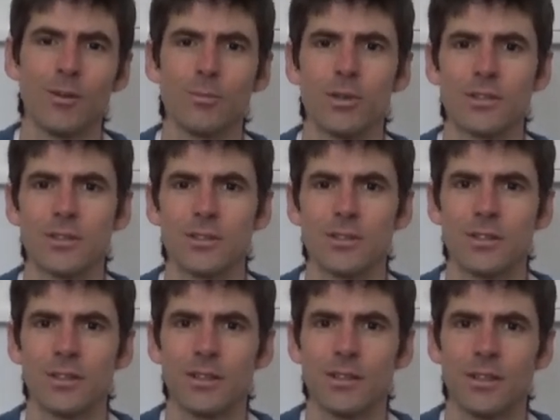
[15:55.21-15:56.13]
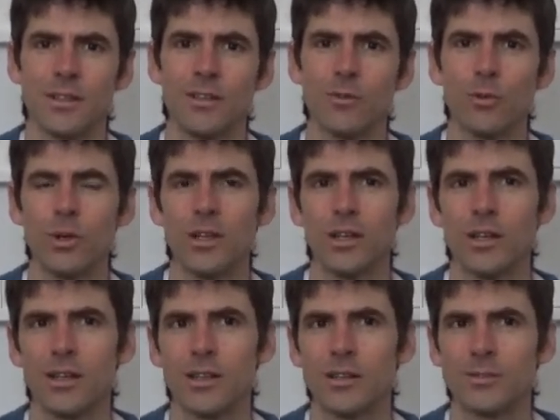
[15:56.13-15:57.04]
But if we
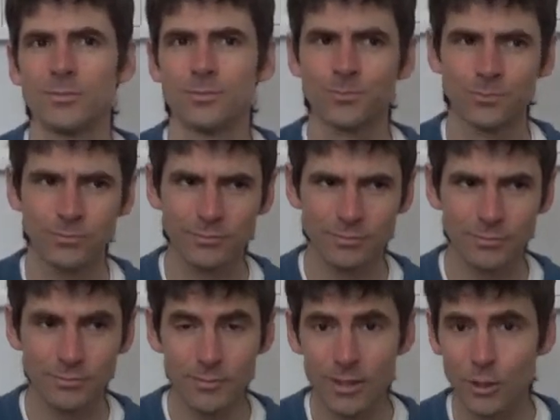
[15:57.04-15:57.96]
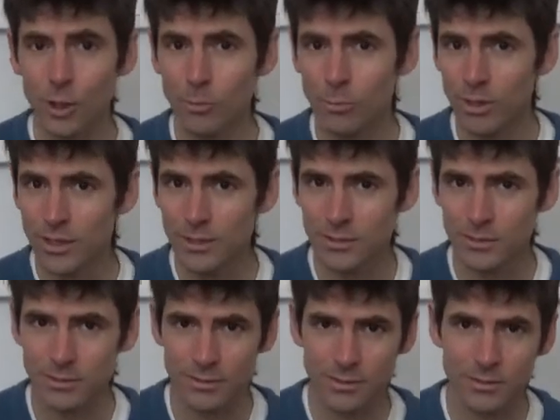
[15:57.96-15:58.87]
are
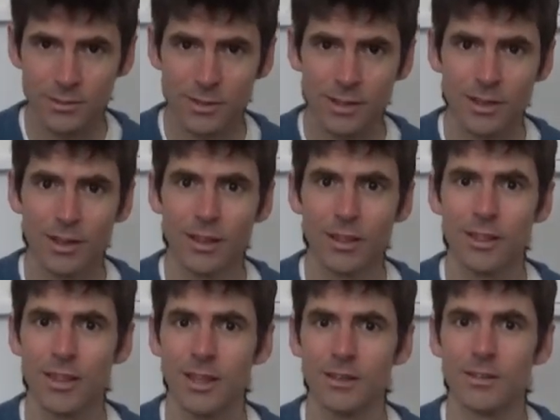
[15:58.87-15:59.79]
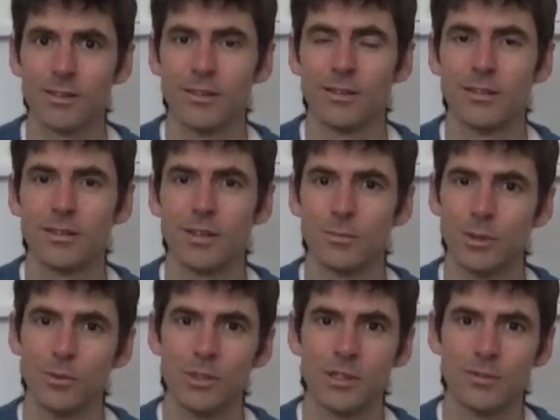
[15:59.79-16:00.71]
complacent, then the
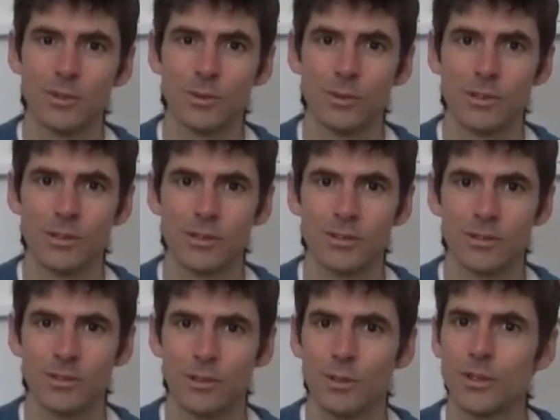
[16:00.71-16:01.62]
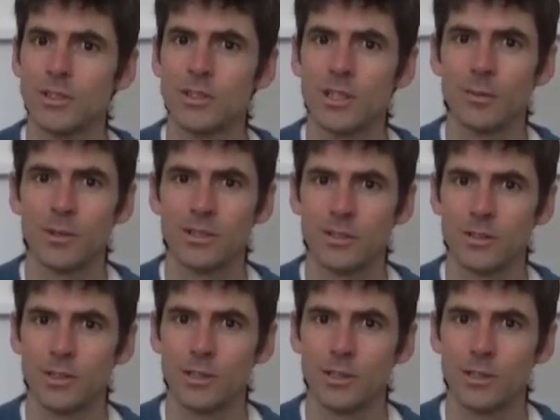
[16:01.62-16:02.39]
beauty of the world, all these comings and